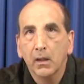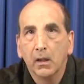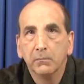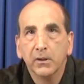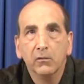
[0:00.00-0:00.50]

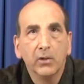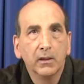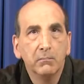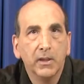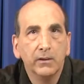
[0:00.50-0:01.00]
I'm going to
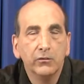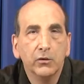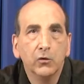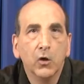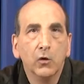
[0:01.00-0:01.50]
recommend
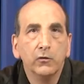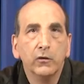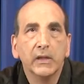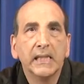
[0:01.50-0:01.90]
you go to the